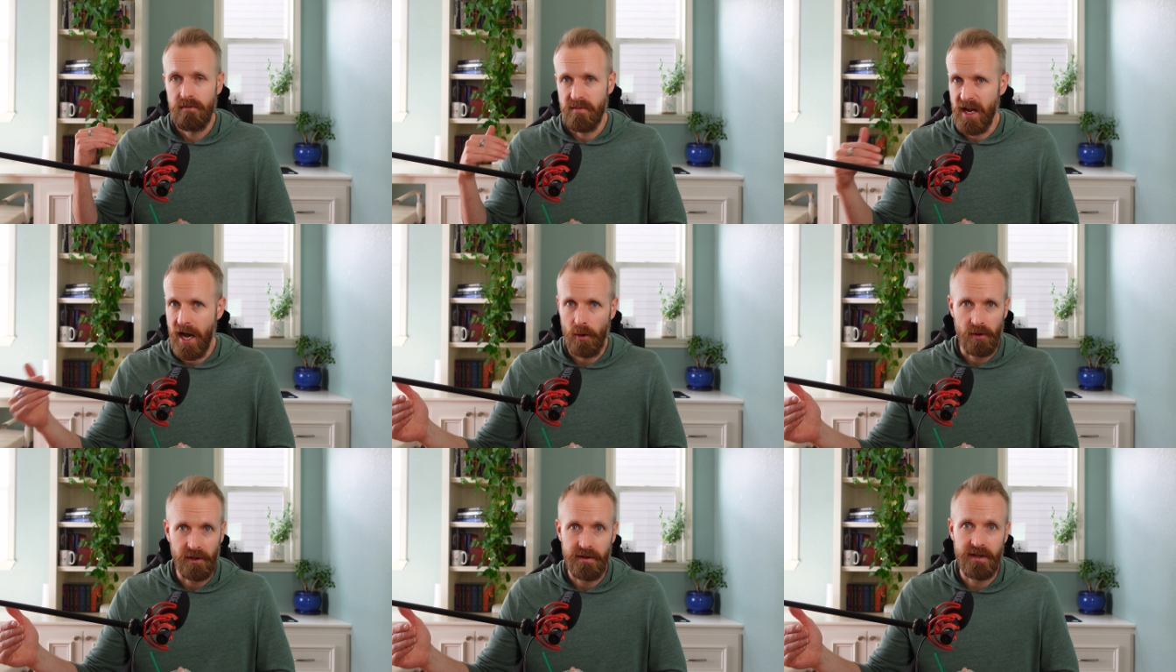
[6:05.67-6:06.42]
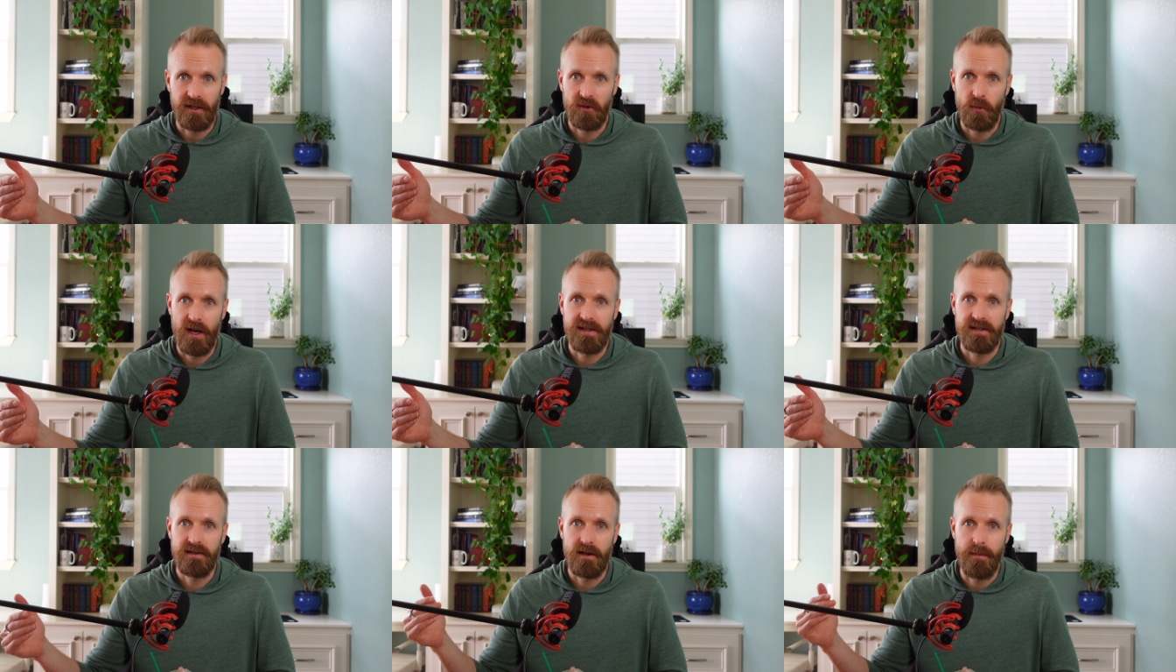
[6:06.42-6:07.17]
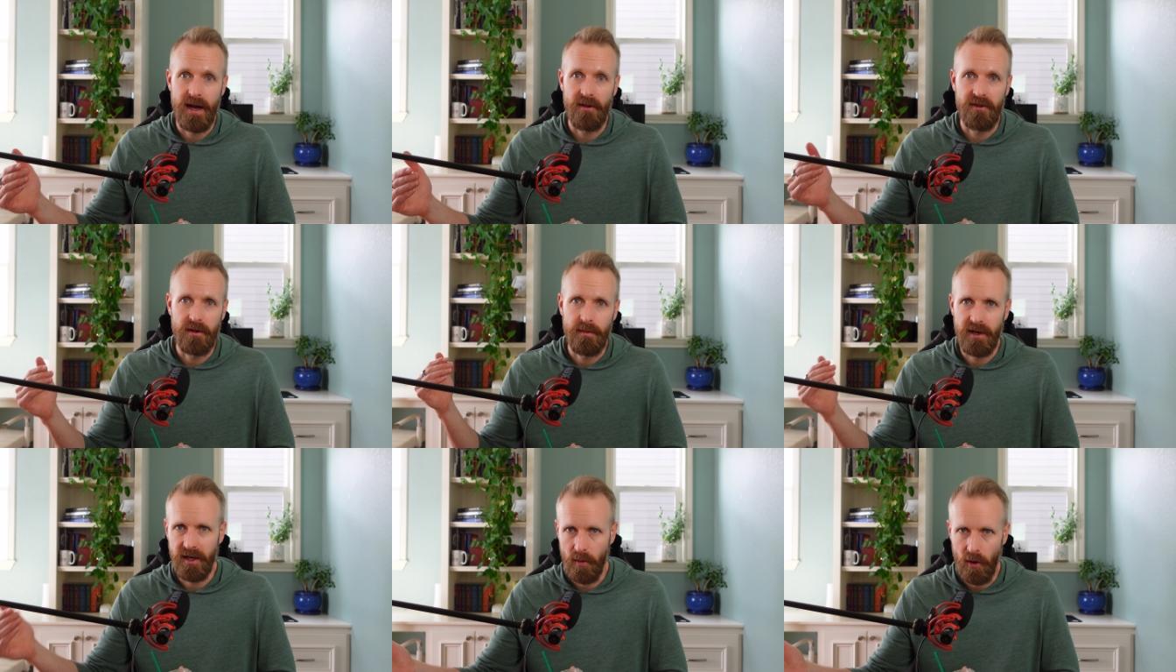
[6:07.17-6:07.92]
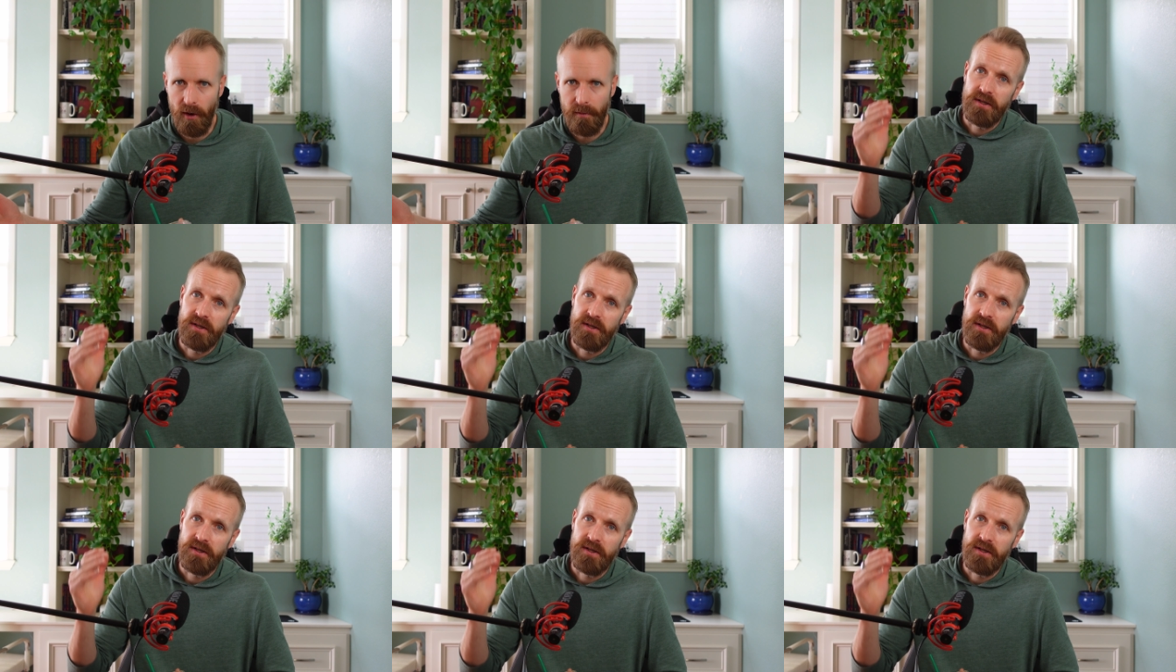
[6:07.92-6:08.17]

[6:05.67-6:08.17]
not really think twice about them anymore.